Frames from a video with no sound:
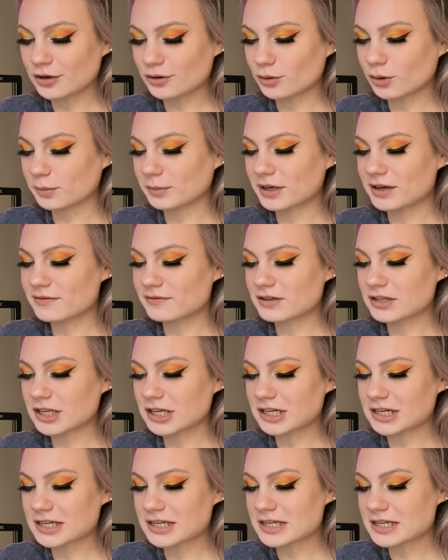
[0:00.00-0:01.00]
Normally I feel
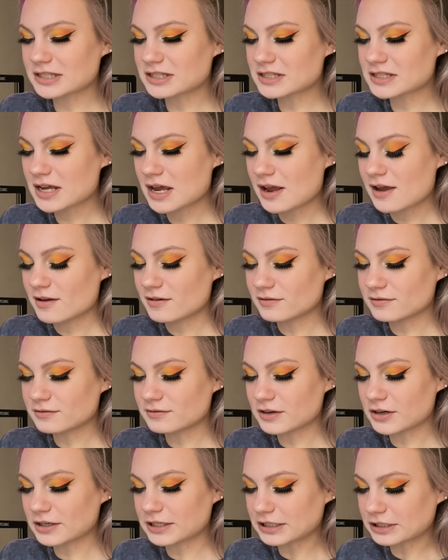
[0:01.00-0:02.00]
like it's
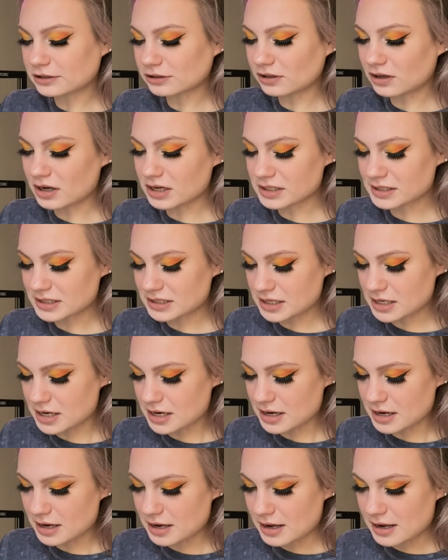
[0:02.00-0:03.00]
very
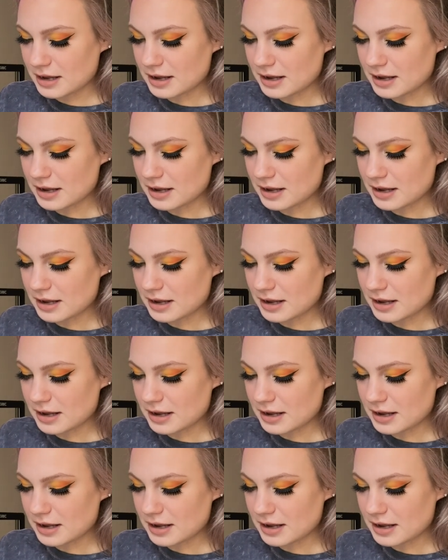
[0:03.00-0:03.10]
glossy,